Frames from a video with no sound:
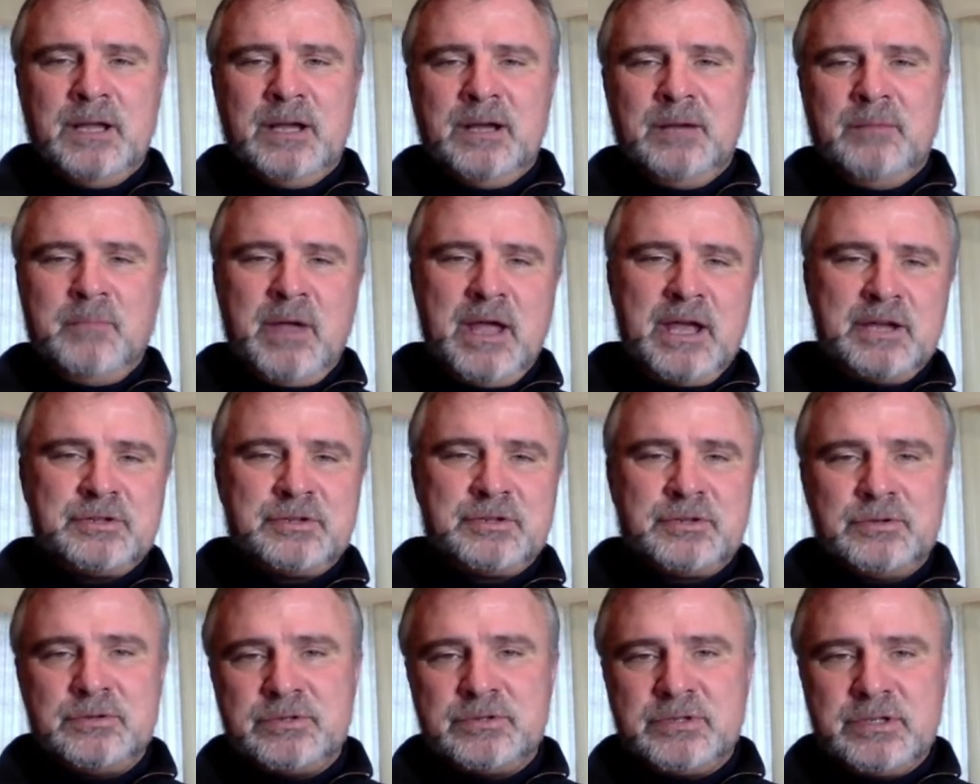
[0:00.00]

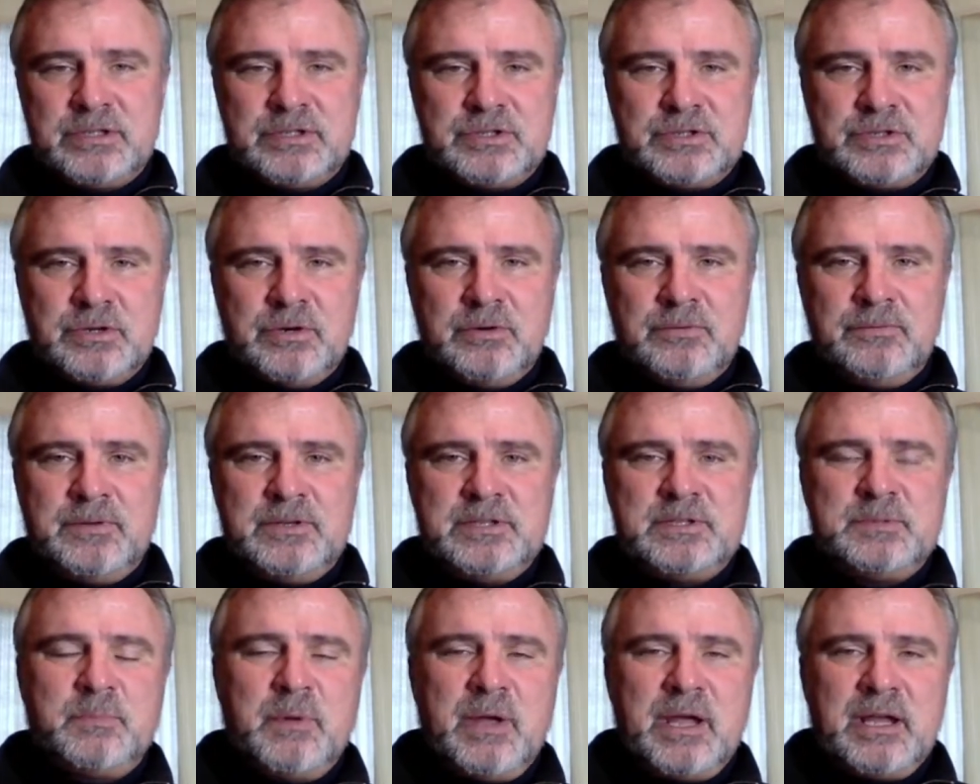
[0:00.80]
masters and
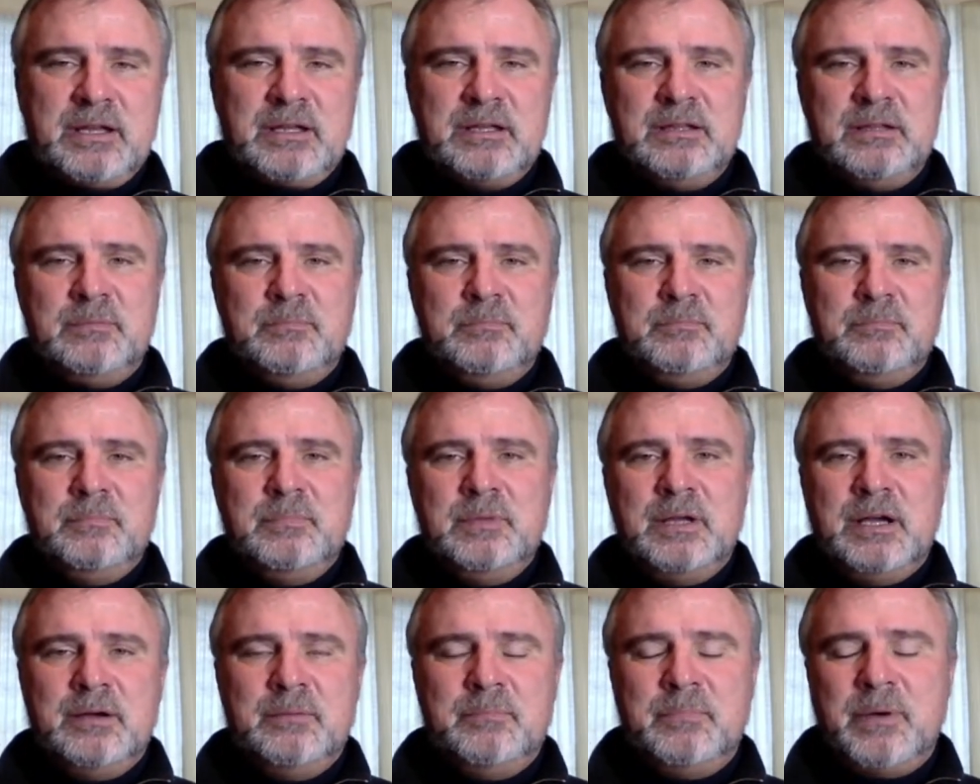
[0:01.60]
servants back in the
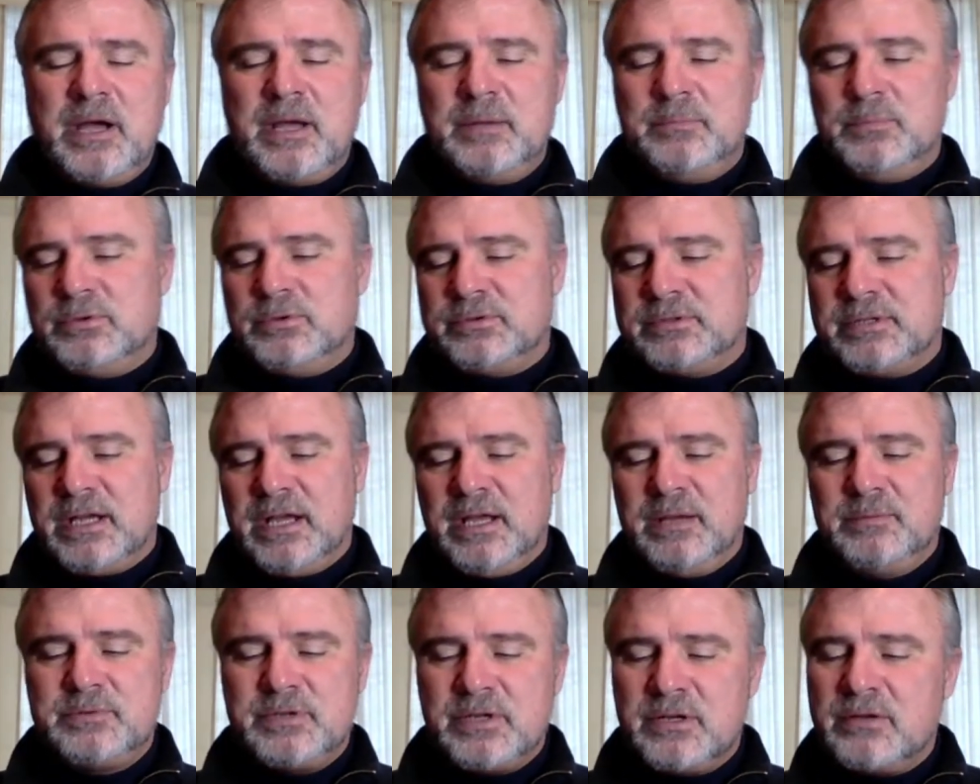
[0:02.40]
Bible
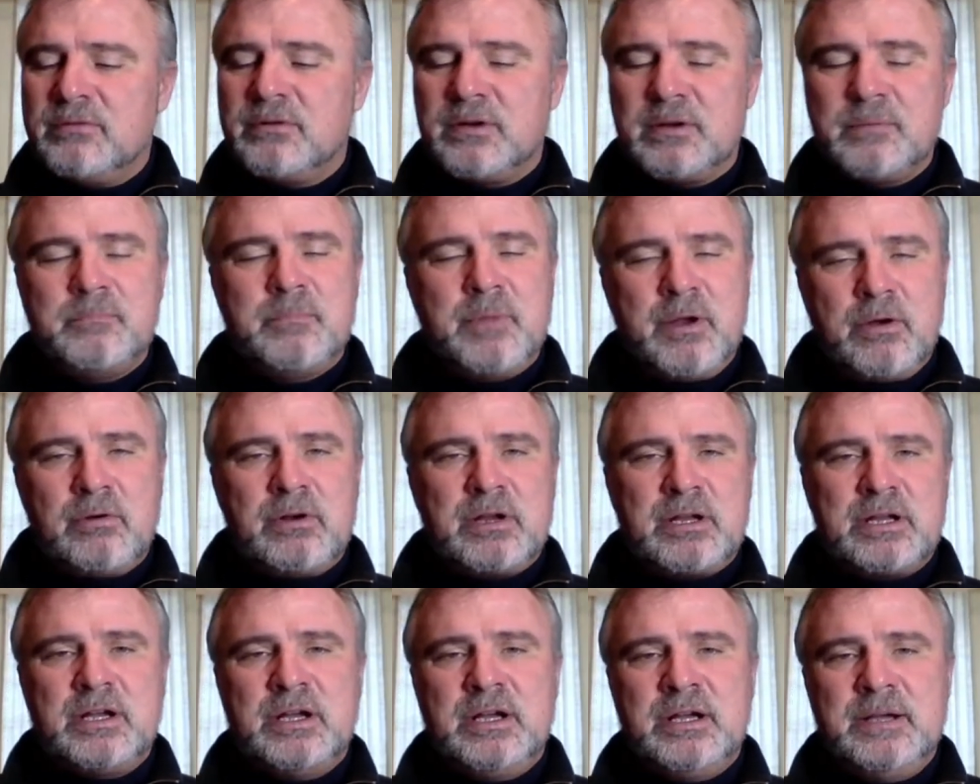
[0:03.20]
times, here in
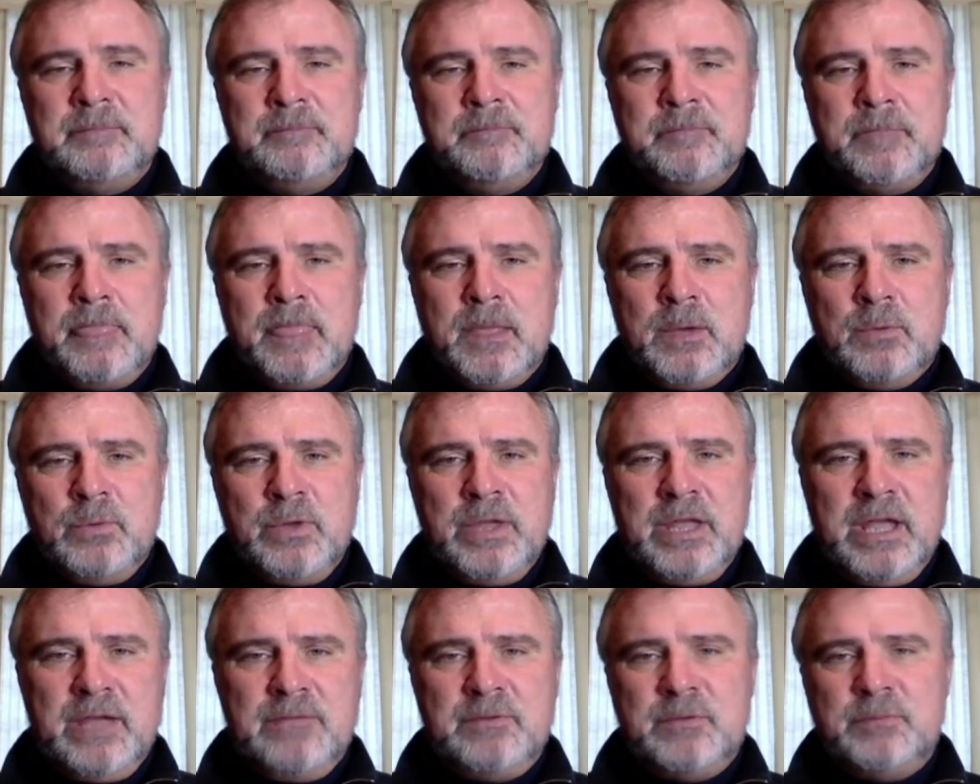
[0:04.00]
America,
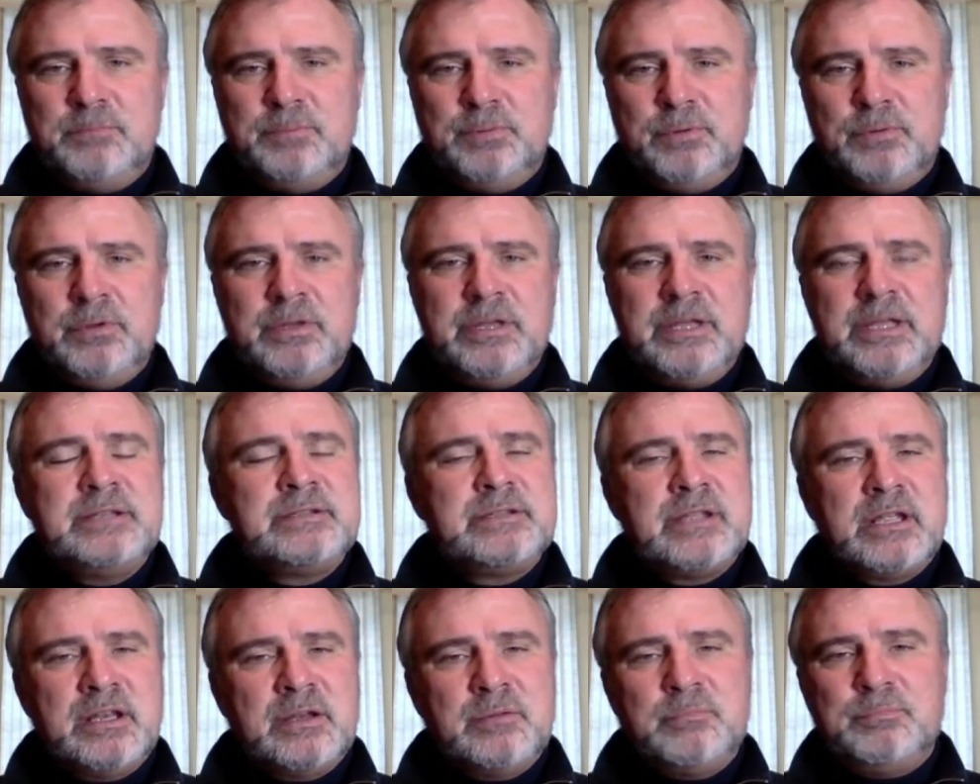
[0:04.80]
we have
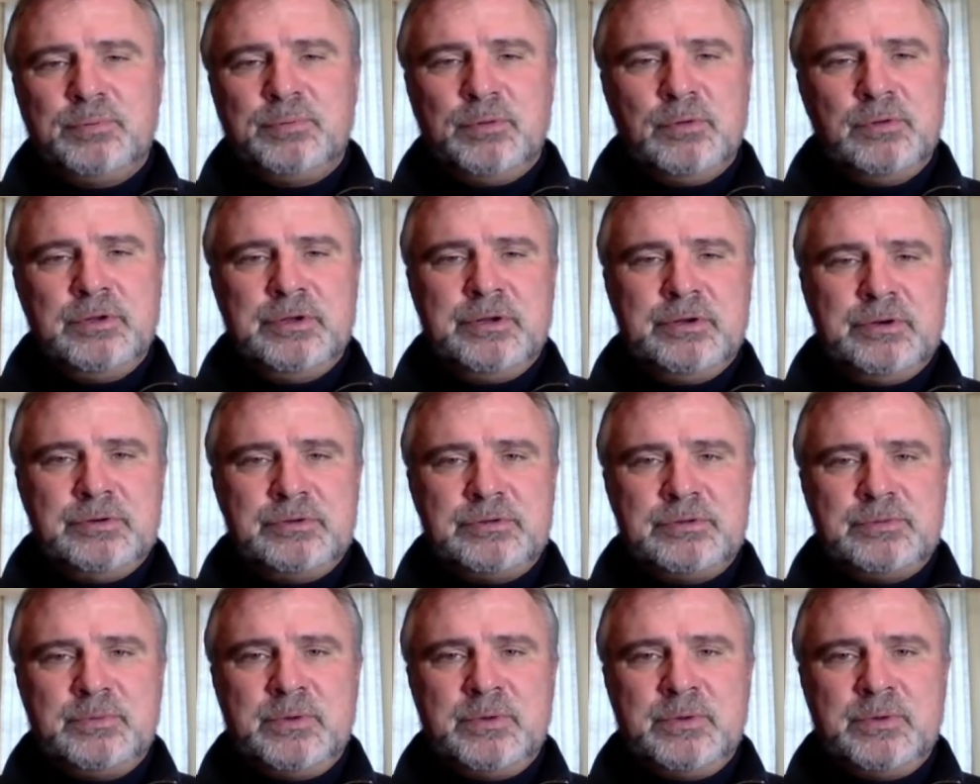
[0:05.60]
employees and employers.